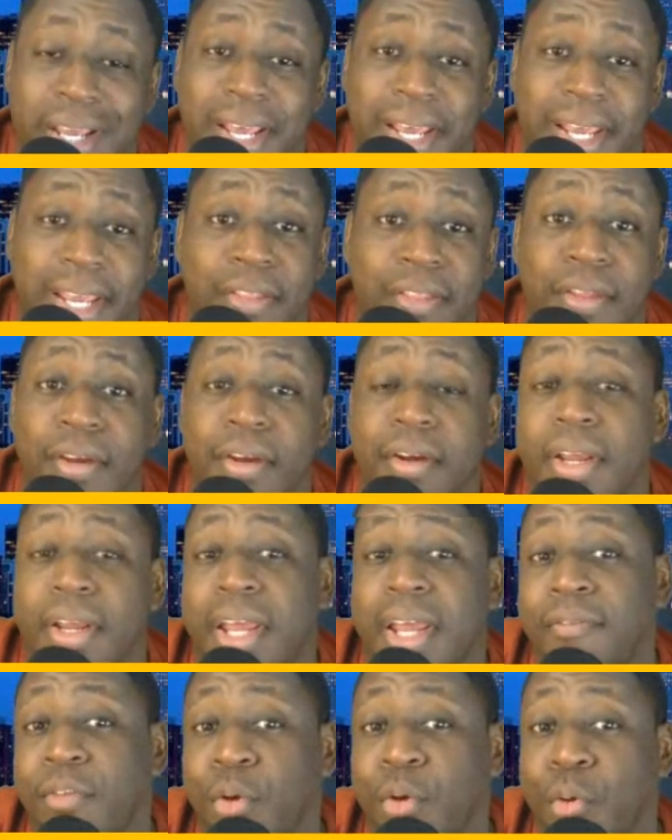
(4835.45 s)
Either
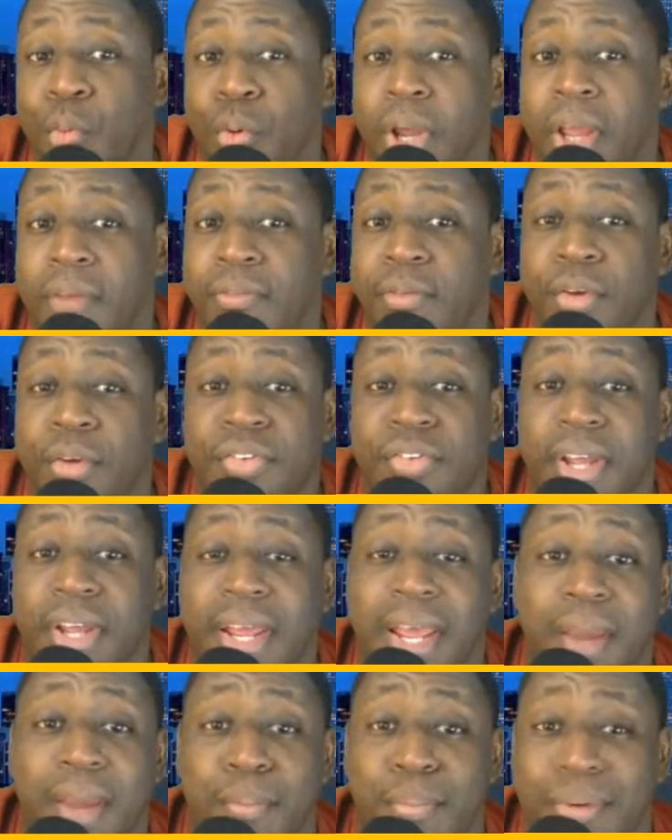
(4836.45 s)
if you if you're saying,
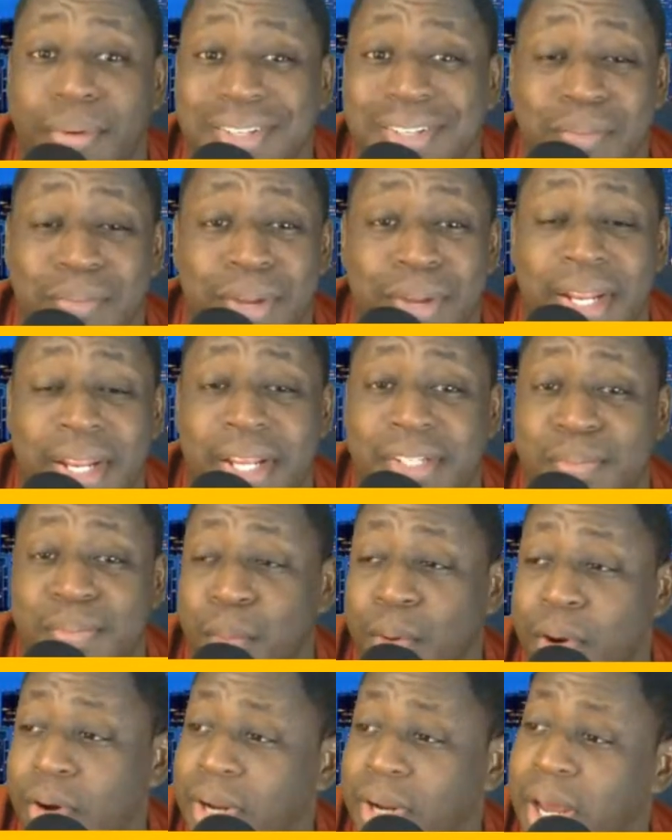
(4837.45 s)
"Hey, Prince, I'm not that
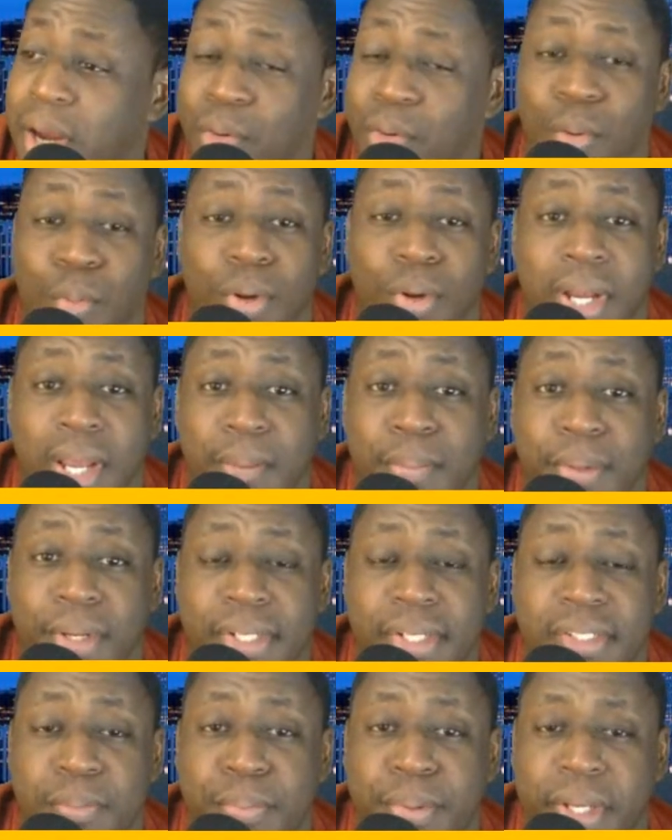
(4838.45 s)
smart. I don't know what companies
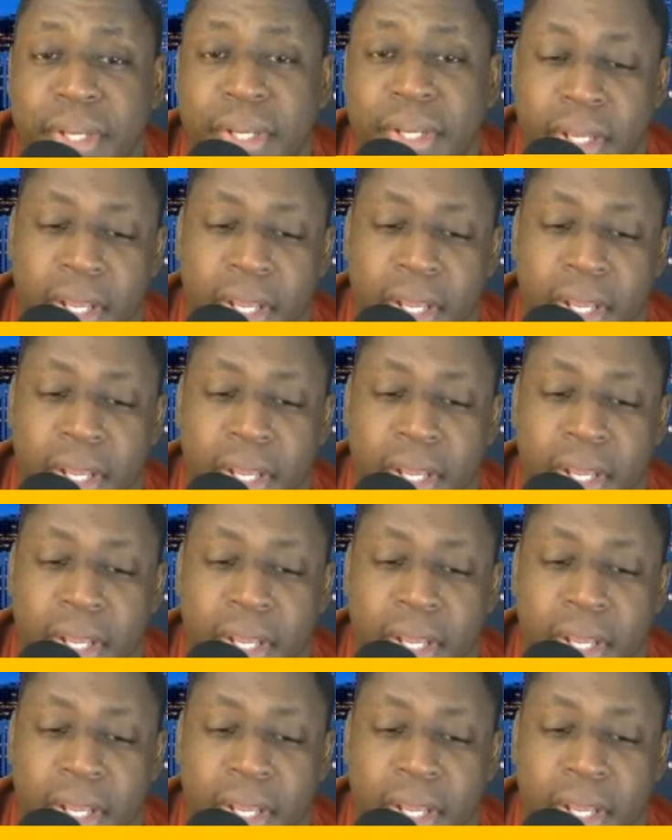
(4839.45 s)
to pick,"